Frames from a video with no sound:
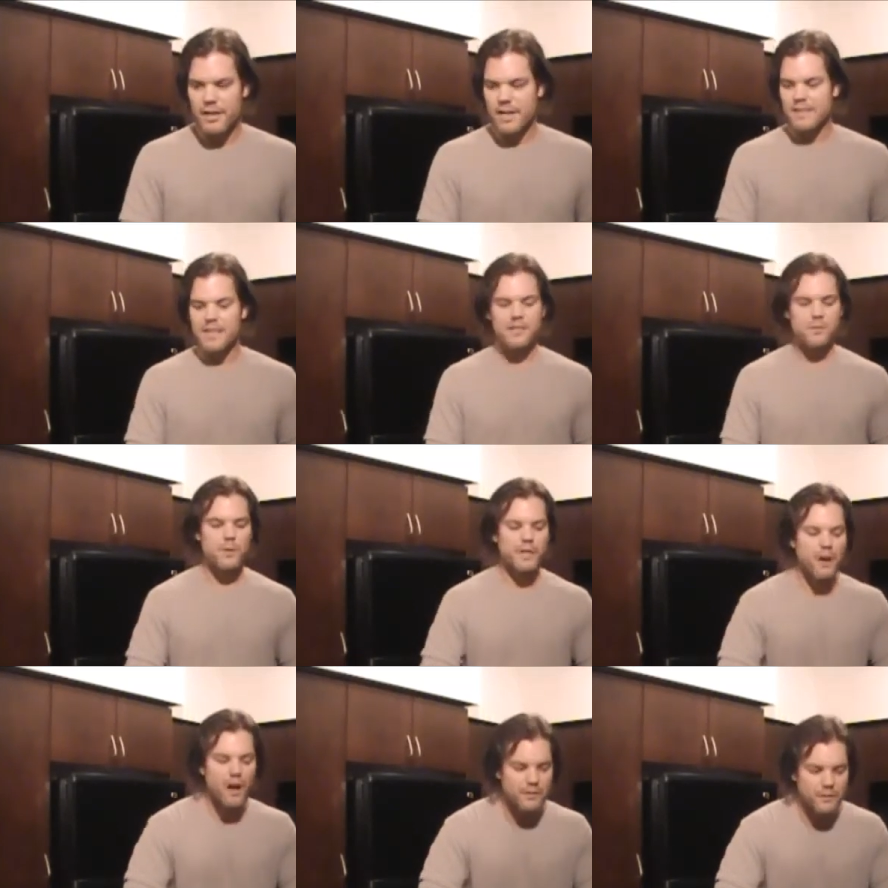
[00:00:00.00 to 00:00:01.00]
And that's pretty
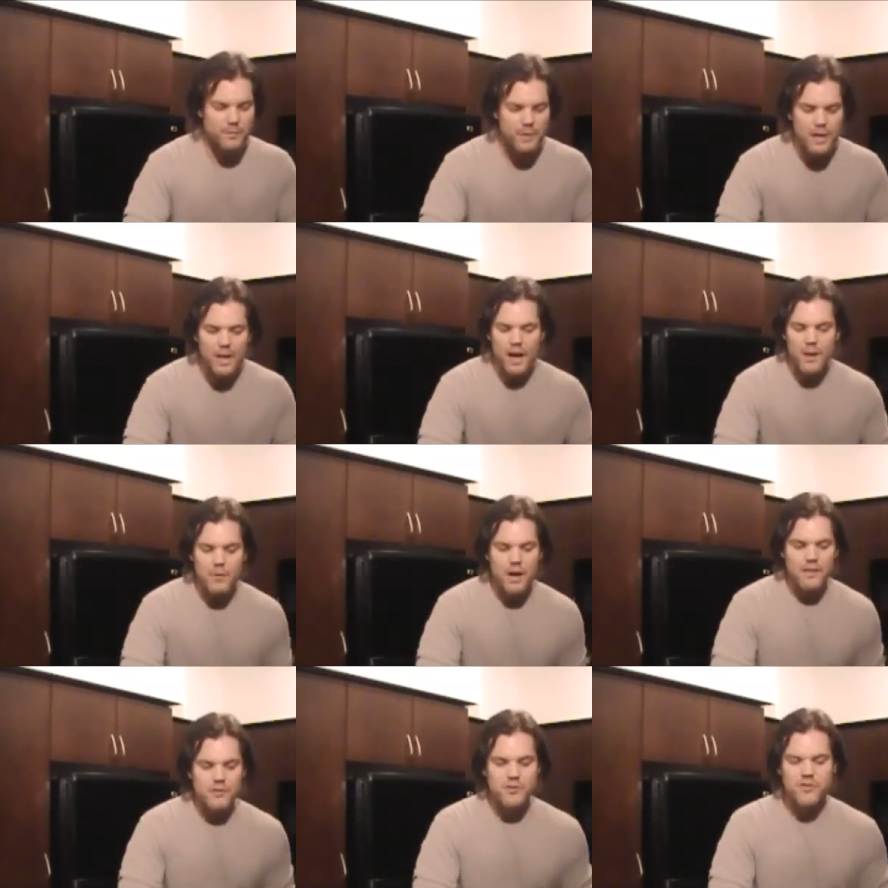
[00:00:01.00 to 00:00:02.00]
awesome. I'm
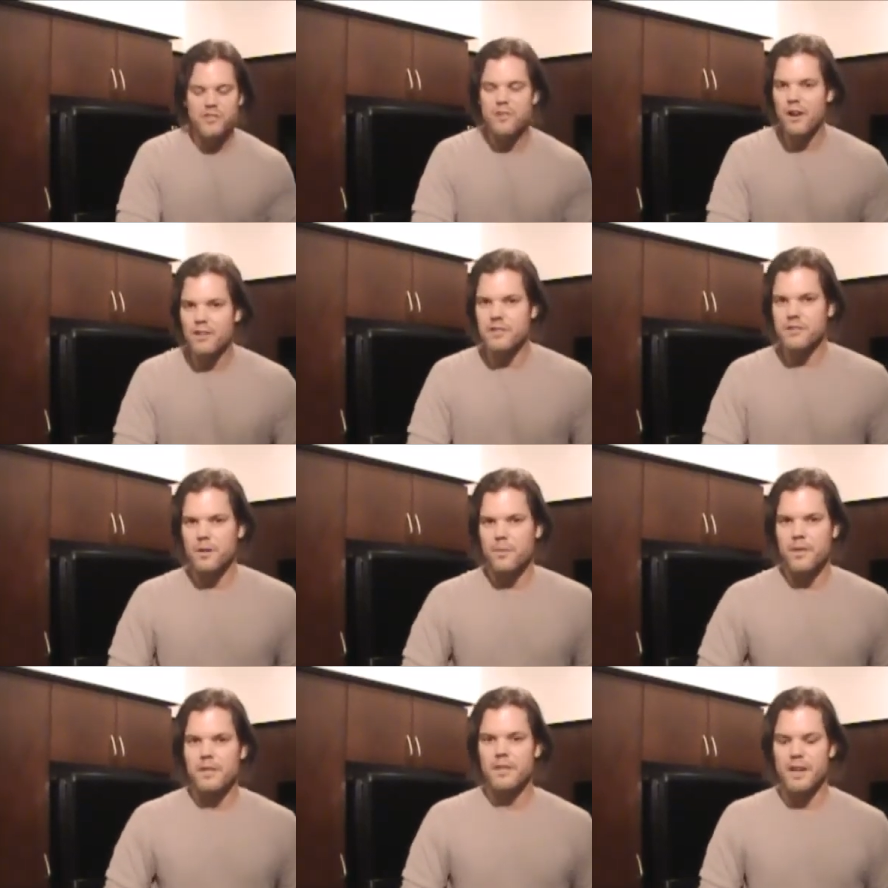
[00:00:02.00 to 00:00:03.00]
not stuck to
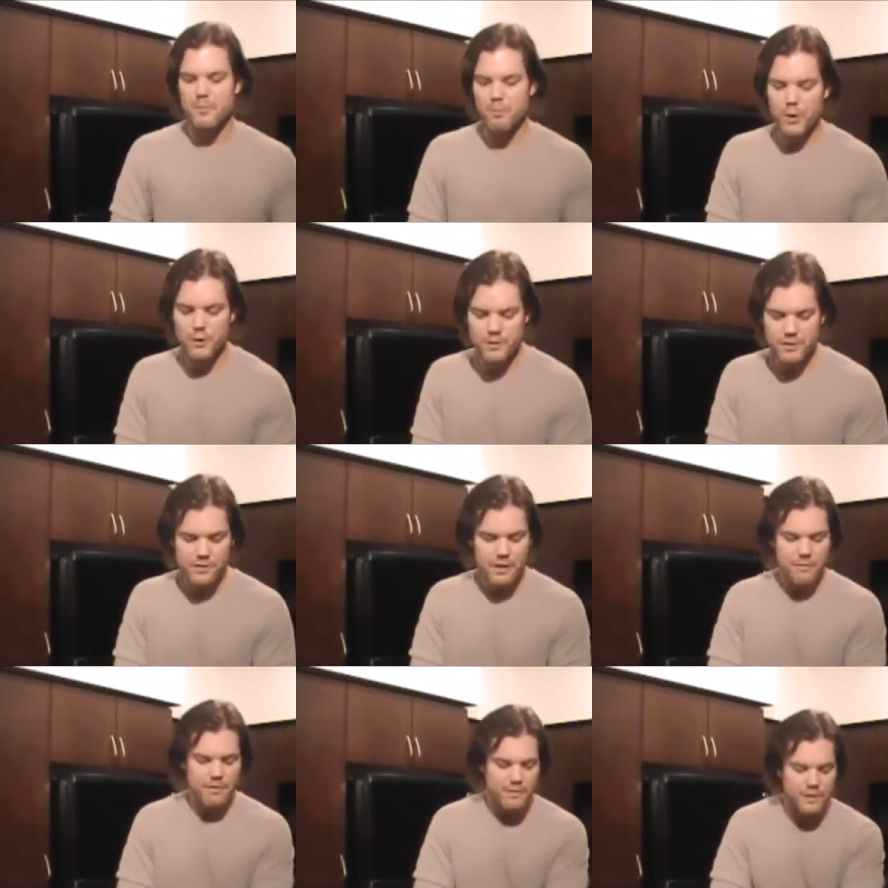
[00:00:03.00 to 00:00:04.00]
something that I purchase
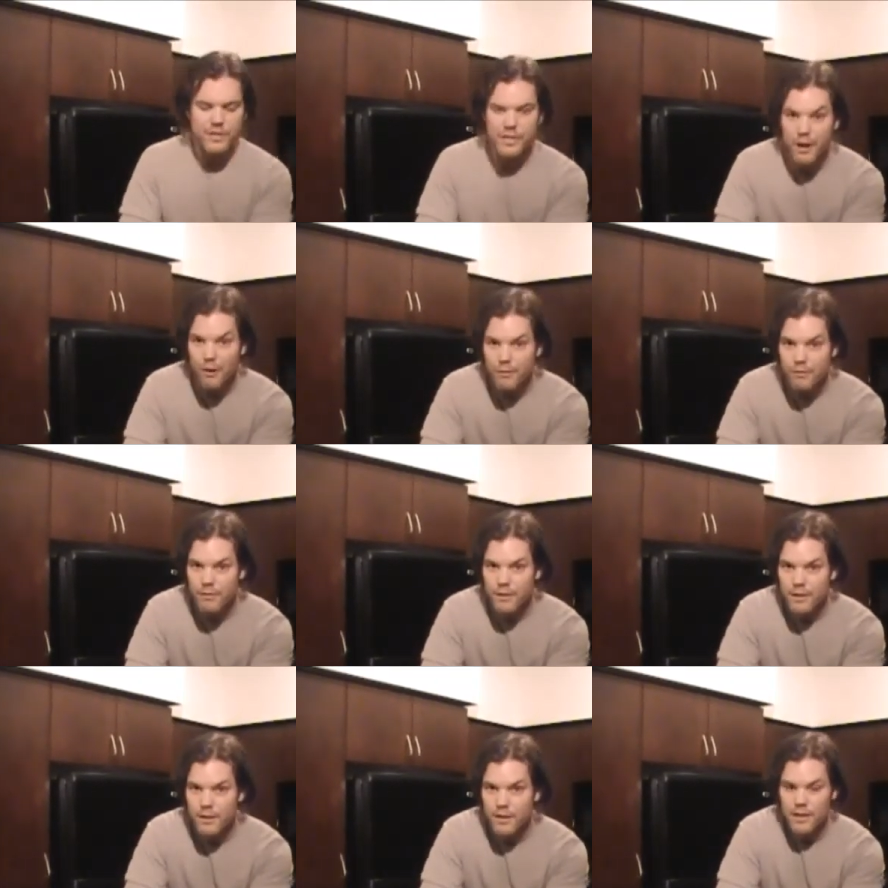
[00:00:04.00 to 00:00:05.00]
off of a shelf
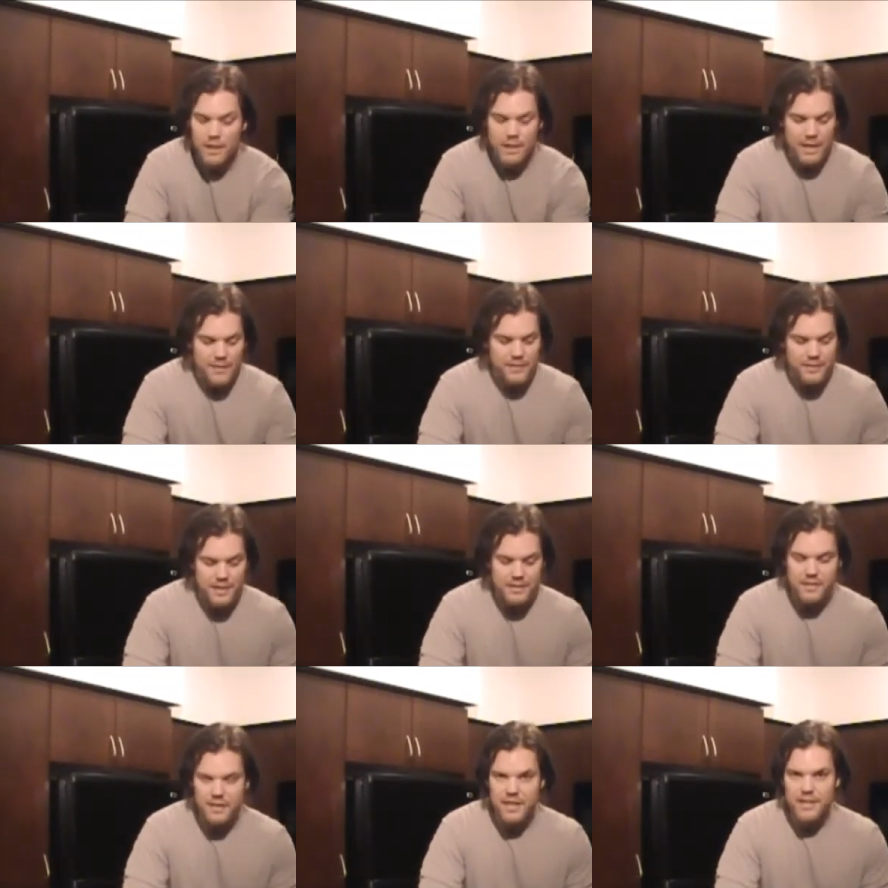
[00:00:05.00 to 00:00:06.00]
and the
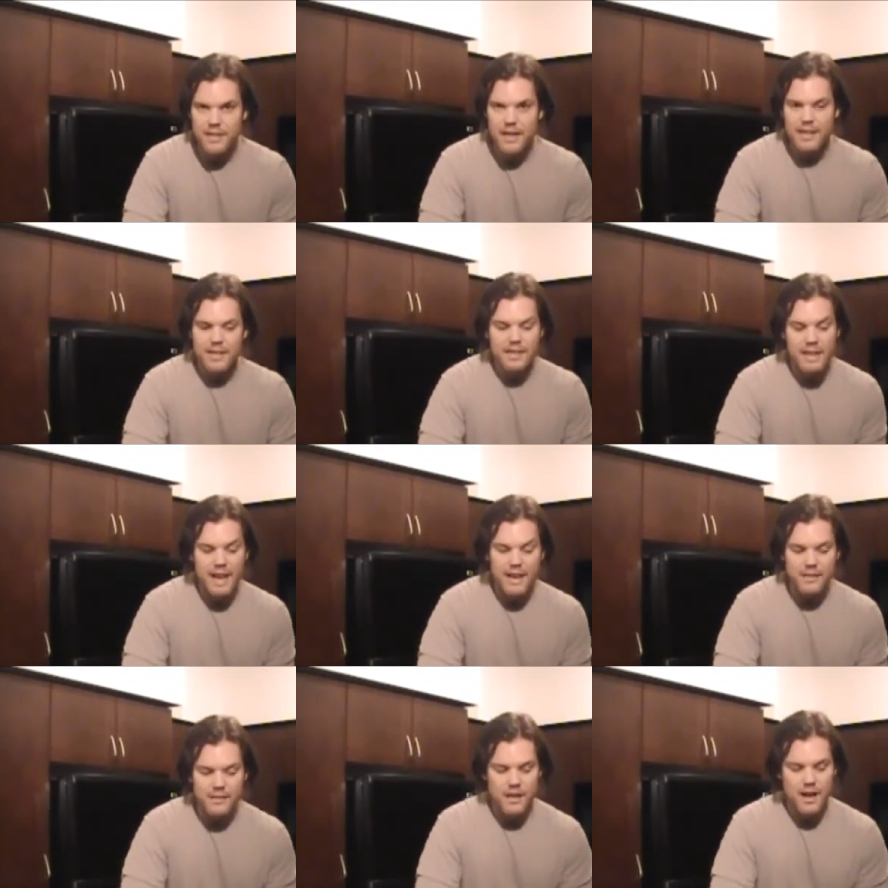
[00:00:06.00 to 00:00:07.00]
taste that it
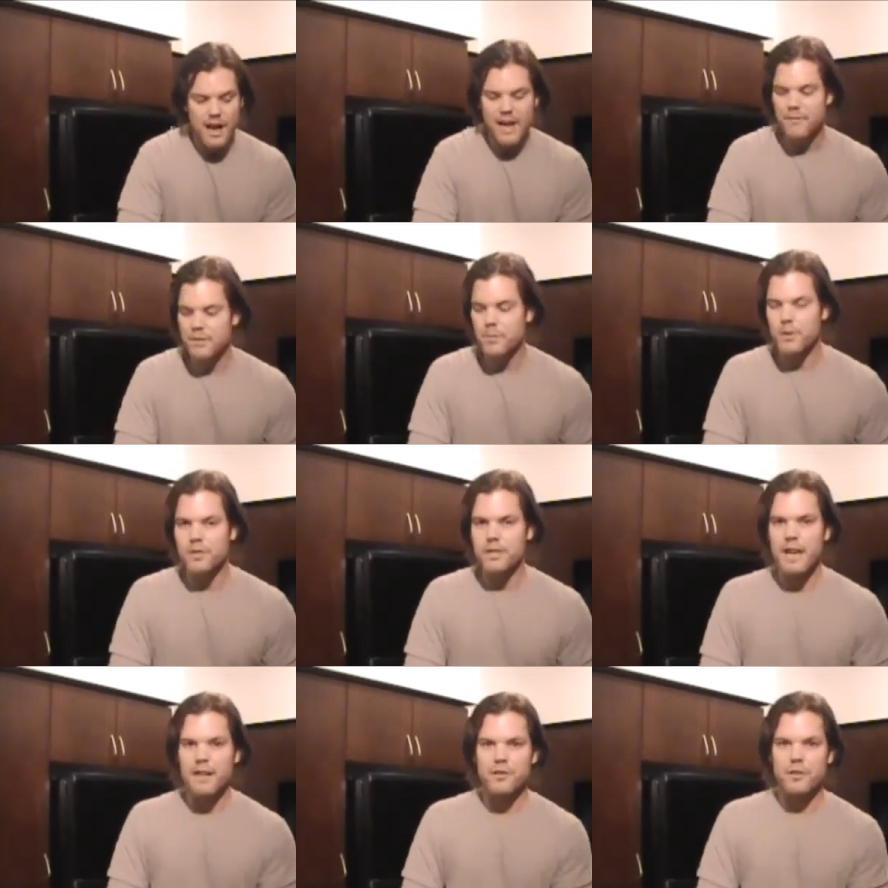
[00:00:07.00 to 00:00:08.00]
has. I have the ability
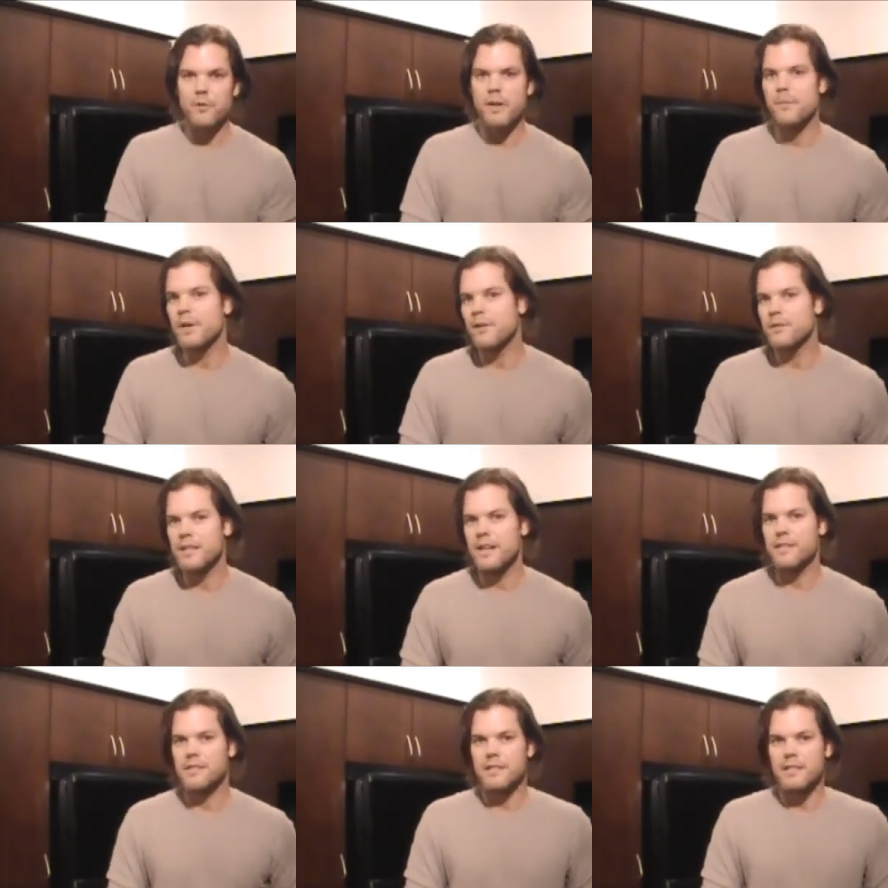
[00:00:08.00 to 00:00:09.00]
to actually create my own
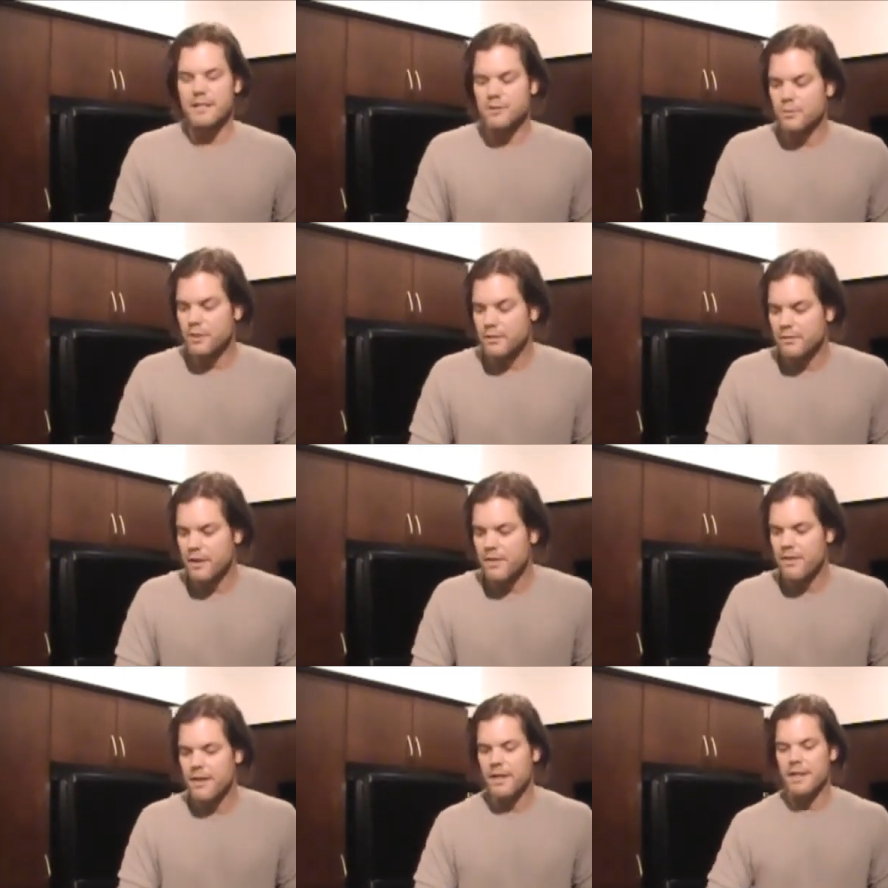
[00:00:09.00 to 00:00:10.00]
taste, and that's a really fun thing.